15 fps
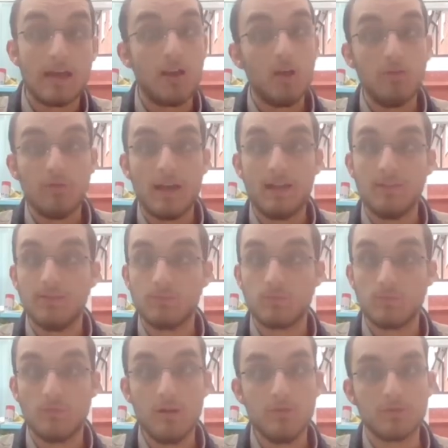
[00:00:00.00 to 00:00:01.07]
Hello and
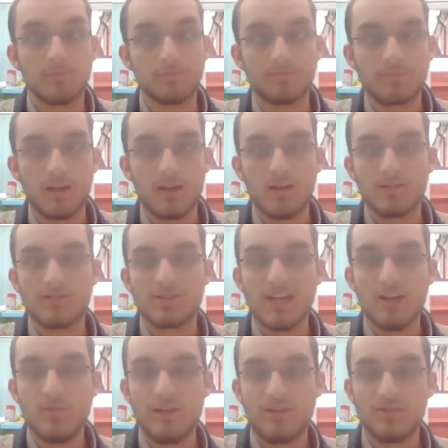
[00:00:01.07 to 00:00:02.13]
welcome.
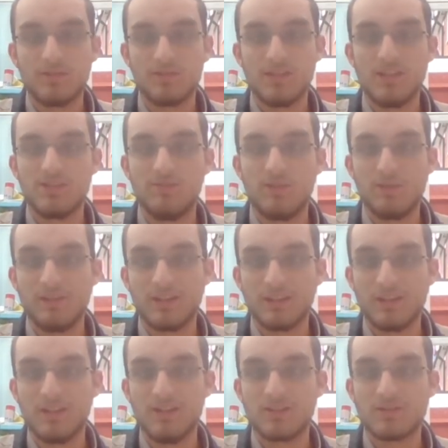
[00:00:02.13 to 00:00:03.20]
Today we are interviewing
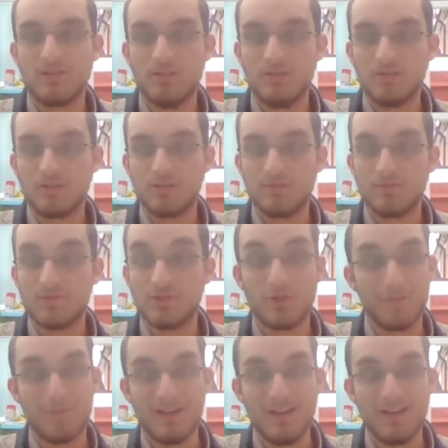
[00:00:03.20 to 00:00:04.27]
Annita Clarke. It
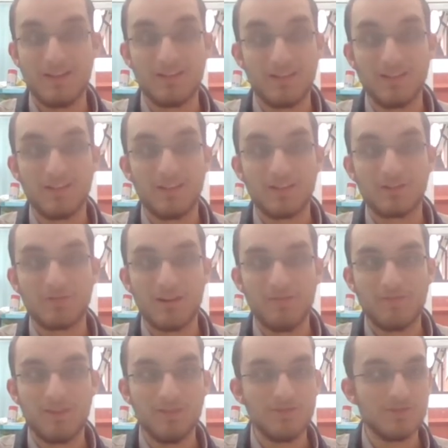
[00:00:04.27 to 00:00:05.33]
should be great
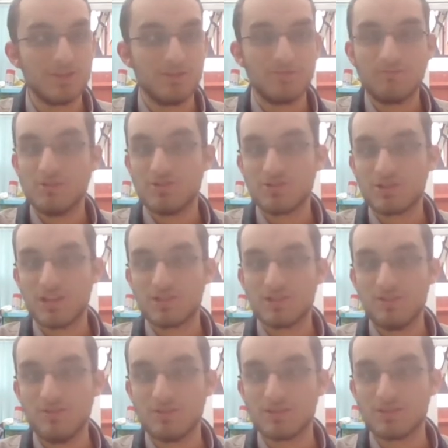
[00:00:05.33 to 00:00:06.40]
fun, so let's just get
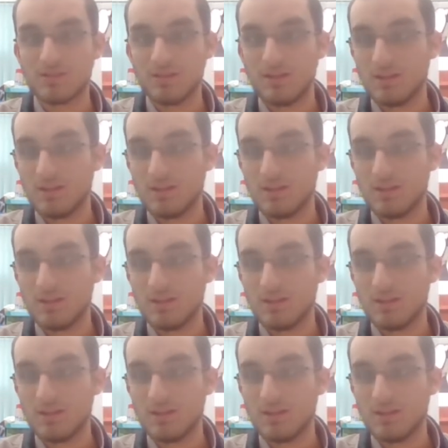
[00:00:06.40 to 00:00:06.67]
started.